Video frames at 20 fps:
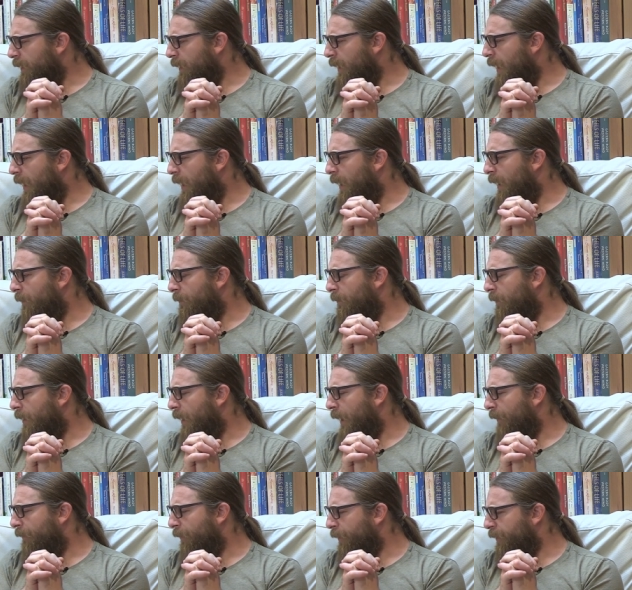Um,
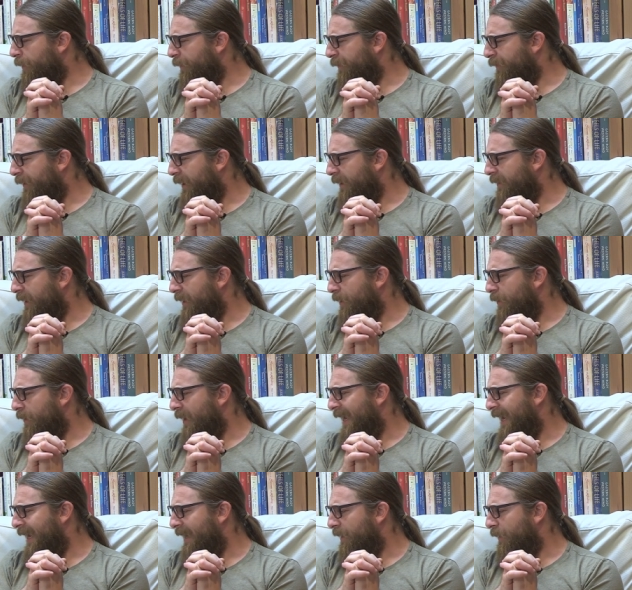I've heard you state that you
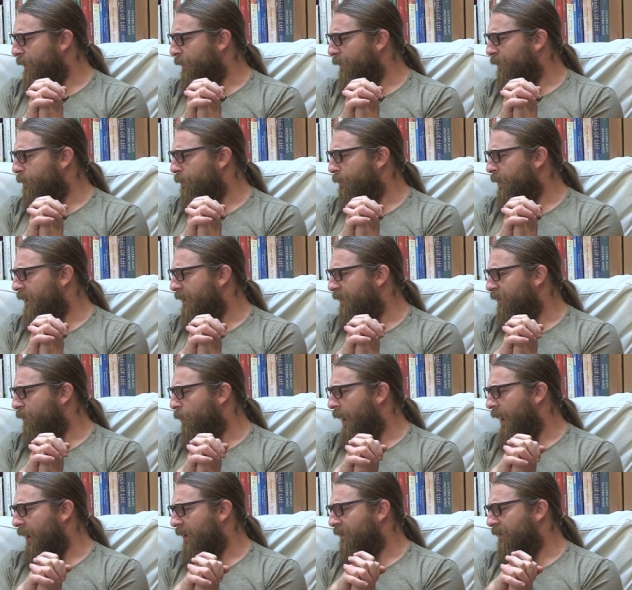can't use
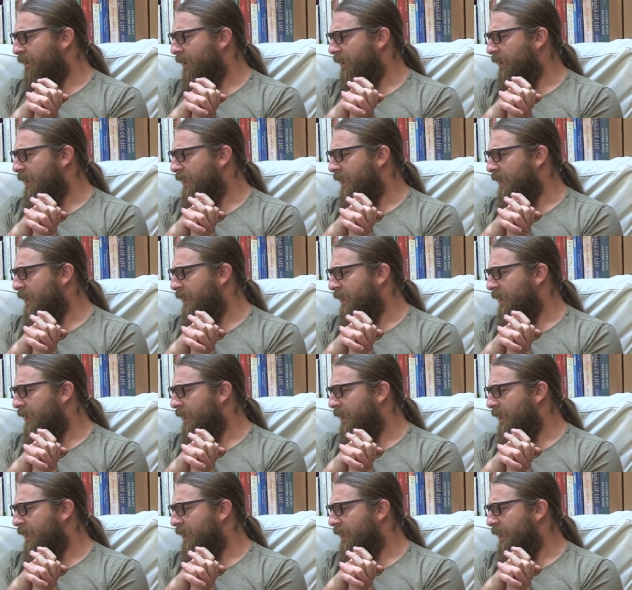beeswax in